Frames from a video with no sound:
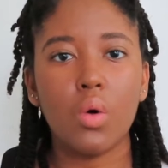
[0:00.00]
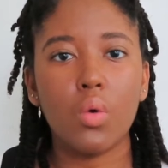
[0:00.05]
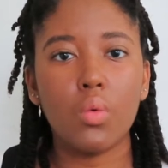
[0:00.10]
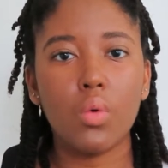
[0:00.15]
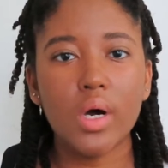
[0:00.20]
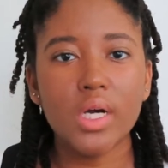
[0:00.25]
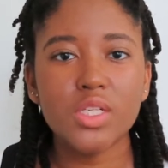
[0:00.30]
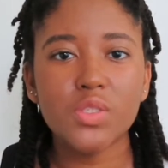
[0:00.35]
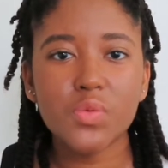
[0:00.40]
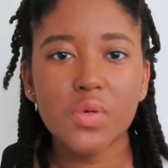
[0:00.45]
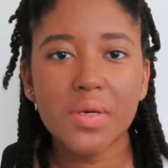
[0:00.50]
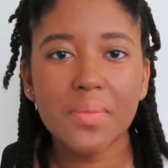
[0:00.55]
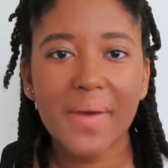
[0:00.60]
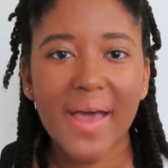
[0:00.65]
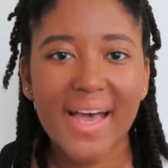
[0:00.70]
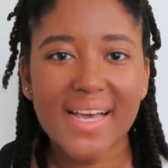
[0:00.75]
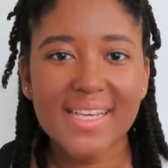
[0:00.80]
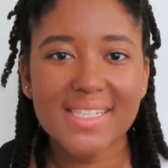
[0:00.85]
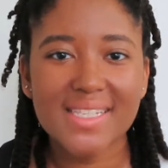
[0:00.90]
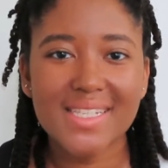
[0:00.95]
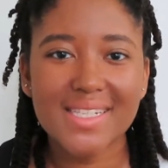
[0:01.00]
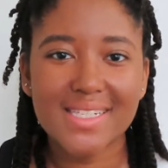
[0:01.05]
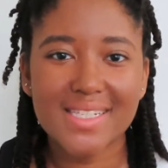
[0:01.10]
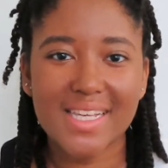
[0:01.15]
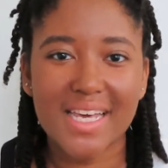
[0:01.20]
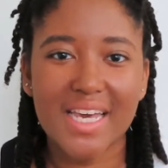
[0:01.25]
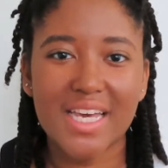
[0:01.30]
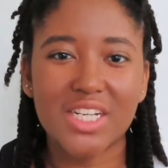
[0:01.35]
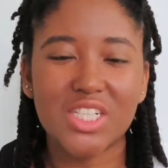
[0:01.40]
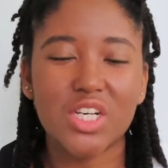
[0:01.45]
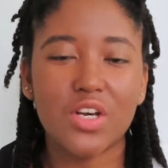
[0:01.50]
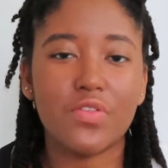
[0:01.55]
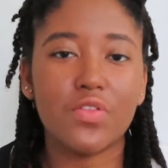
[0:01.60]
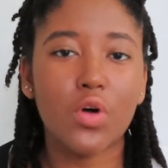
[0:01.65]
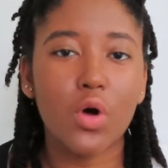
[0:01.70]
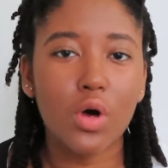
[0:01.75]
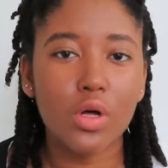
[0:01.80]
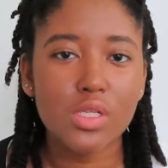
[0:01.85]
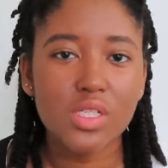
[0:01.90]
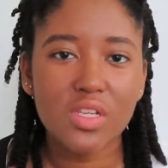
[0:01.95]
Once we passed the stage of
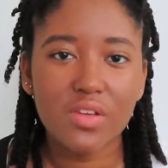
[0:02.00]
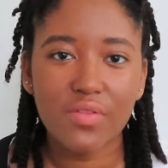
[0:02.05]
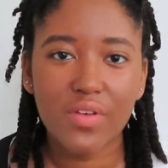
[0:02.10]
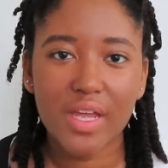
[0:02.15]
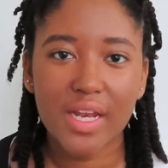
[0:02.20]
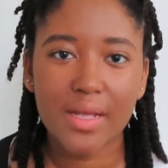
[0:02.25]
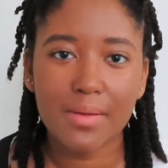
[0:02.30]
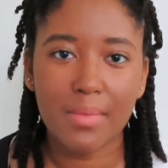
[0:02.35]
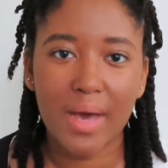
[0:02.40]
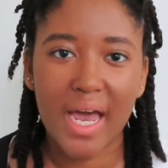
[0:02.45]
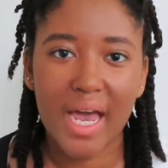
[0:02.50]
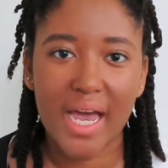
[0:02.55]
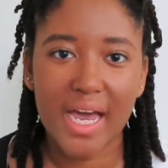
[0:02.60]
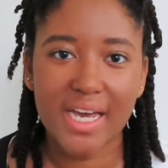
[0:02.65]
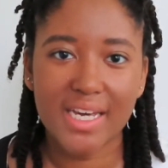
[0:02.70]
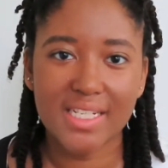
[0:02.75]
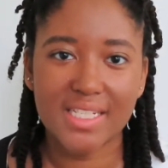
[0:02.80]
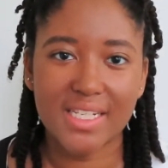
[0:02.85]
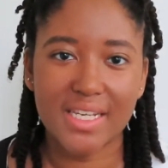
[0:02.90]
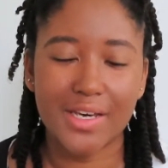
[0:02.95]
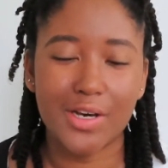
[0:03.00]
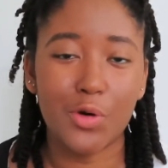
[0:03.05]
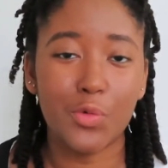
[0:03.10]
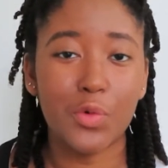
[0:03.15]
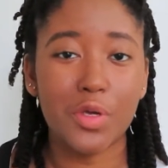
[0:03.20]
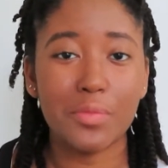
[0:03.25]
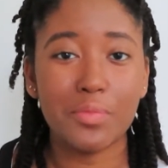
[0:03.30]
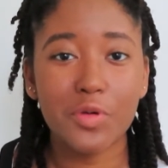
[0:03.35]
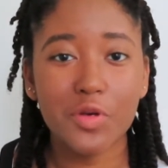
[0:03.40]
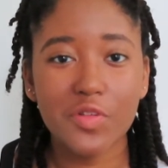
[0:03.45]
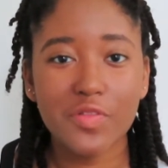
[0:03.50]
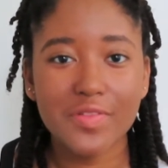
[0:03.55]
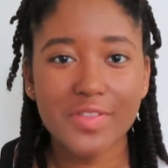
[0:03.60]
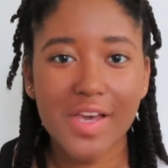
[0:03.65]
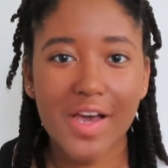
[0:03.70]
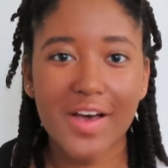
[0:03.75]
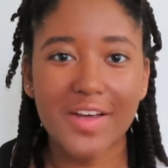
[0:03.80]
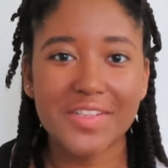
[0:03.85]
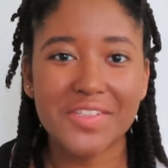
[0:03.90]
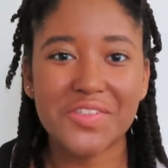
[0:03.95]
cultivating my idea, we moved
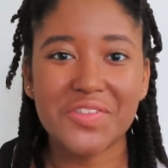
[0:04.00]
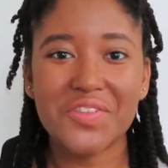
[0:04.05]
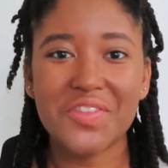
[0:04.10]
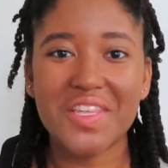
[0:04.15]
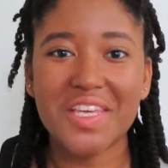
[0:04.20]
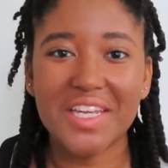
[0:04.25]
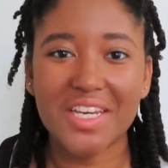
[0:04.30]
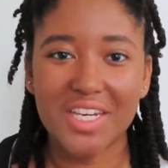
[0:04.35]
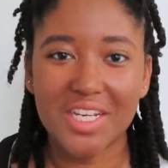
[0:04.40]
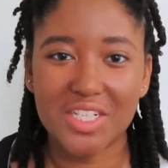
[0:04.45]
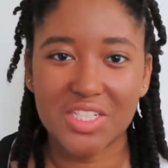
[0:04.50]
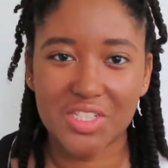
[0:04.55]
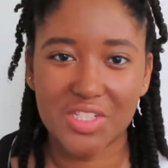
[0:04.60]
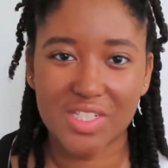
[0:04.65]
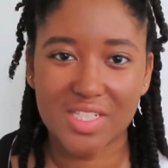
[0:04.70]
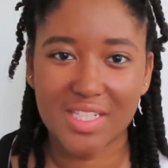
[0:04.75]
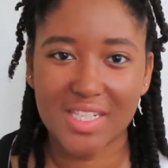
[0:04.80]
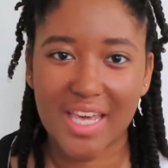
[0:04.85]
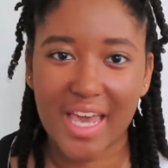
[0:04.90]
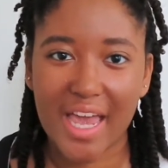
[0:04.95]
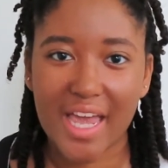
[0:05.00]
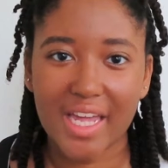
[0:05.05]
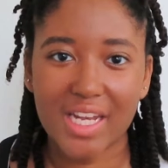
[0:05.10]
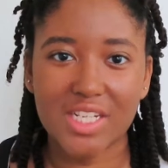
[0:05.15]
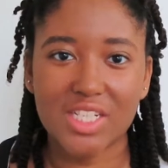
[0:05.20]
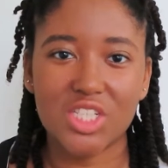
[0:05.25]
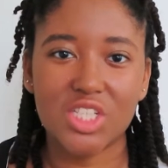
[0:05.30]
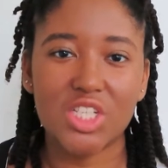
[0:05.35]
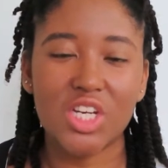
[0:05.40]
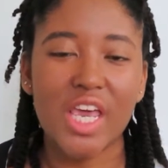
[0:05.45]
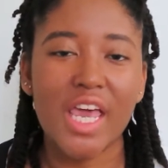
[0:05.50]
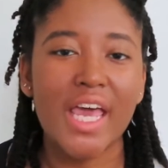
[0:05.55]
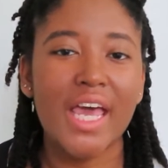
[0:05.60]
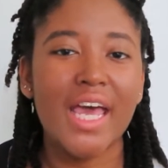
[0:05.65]
on to the initial sketch.